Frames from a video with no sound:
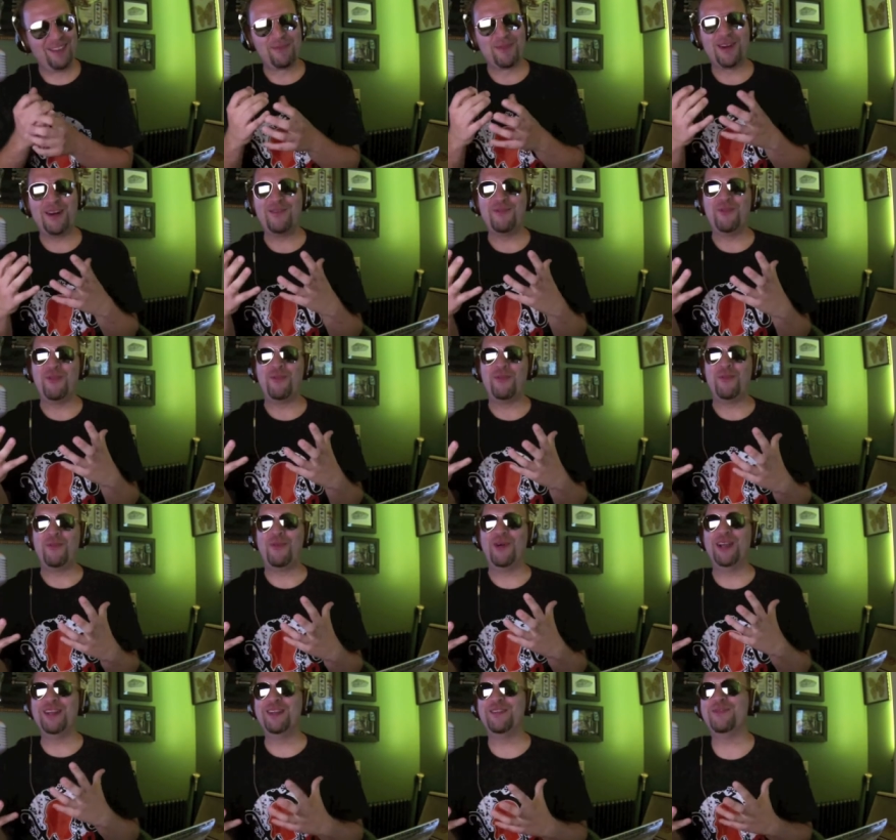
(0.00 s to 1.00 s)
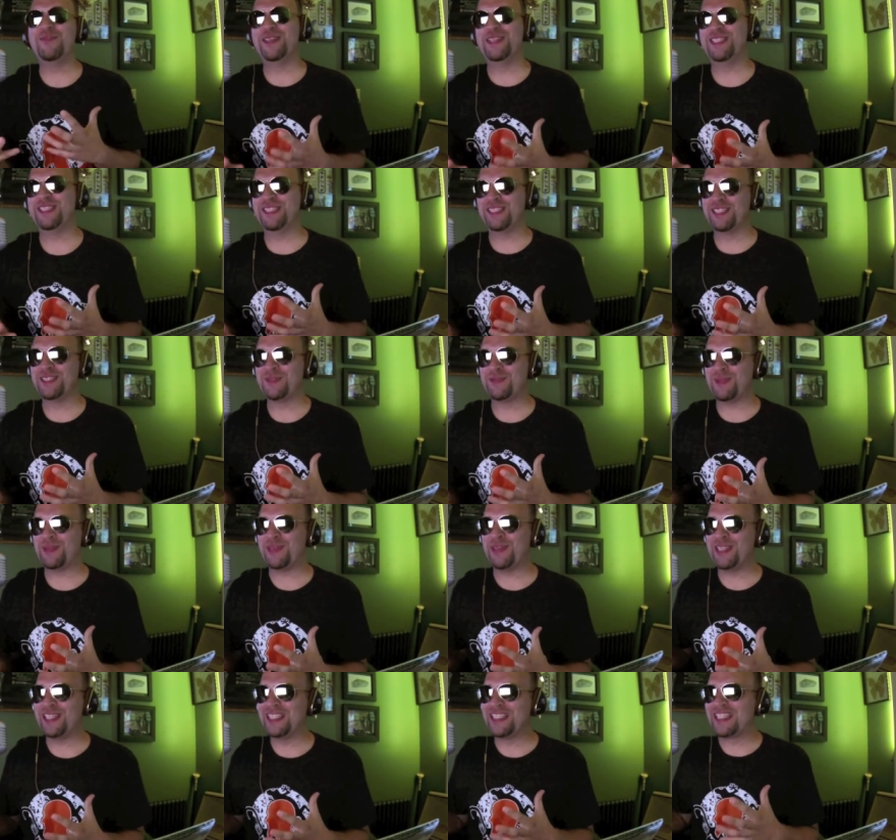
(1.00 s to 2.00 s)
Braam, what an amazing
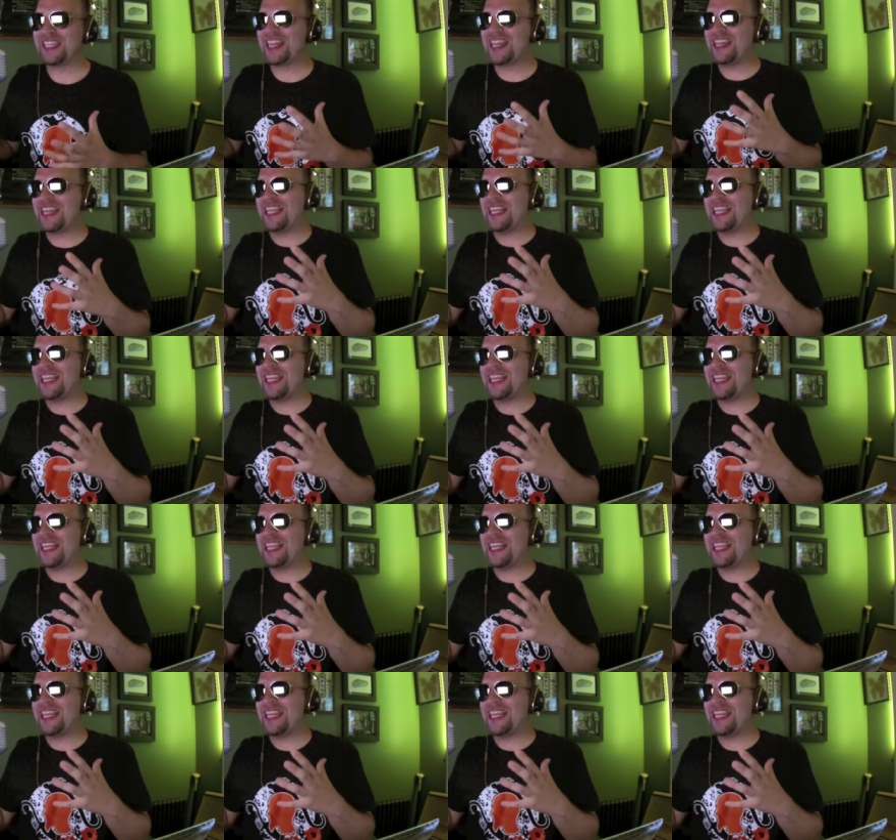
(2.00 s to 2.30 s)
experience.